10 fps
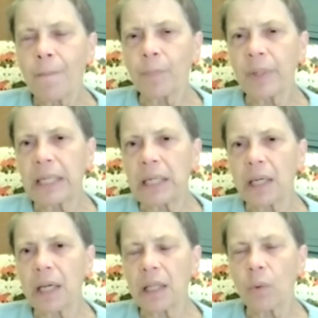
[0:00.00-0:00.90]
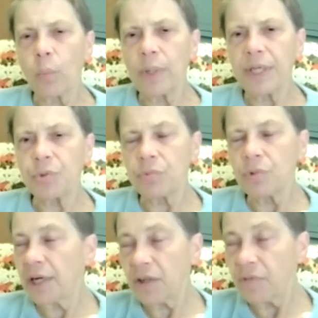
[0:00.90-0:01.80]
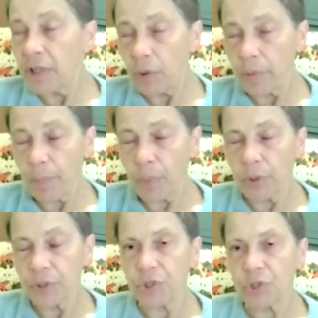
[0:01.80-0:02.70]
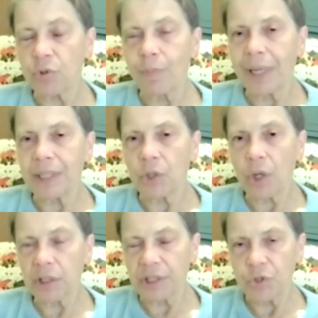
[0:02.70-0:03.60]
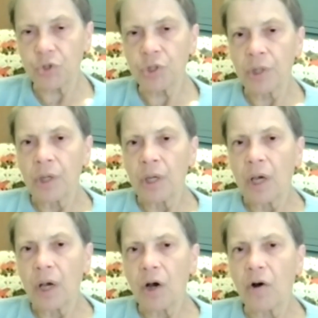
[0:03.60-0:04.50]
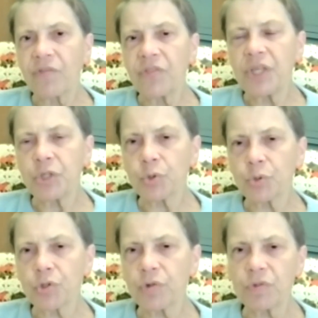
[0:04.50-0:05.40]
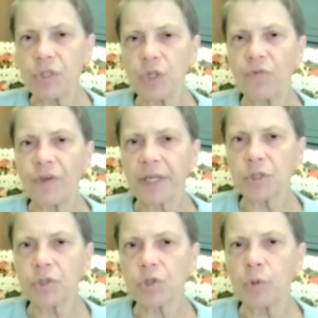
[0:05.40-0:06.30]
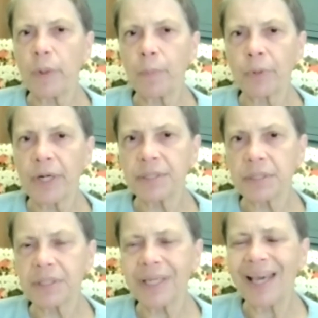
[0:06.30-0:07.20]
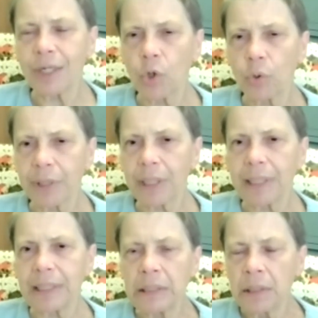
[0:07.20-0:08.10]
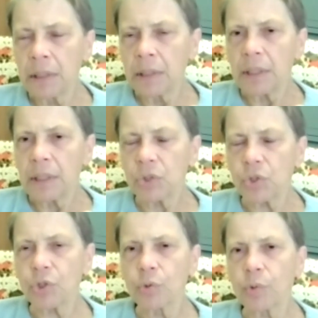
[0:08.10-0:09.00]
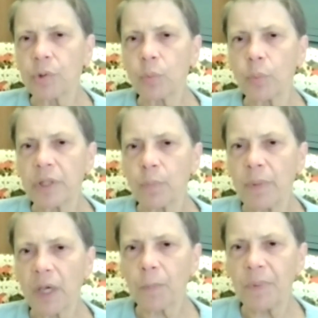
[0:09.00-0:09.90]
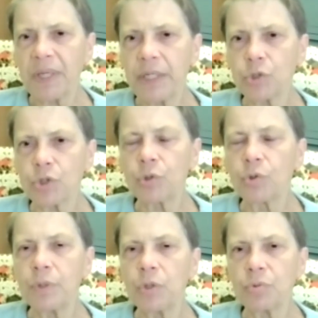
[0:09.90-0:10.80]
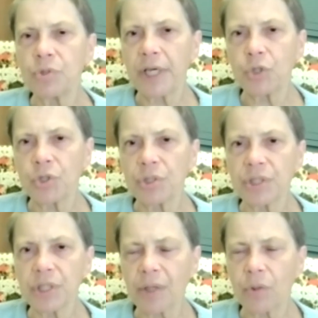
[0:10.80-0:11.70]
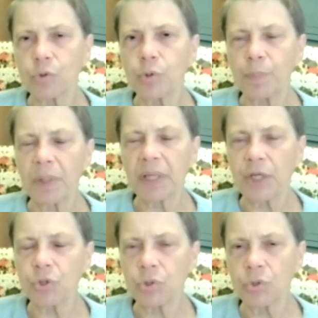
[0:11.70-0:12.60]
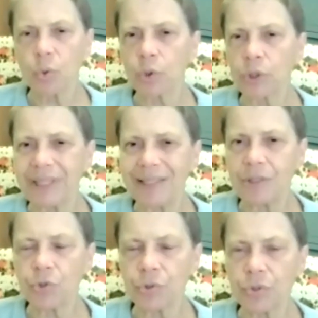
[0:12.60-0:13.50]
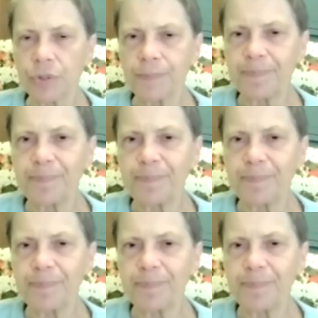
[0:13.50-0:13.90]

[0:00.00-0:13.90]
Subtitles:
but we do not have any reports, to my knowledge, of these sorts of defects to be present categorically in children with MECP2 mutations, either duplications or deletions.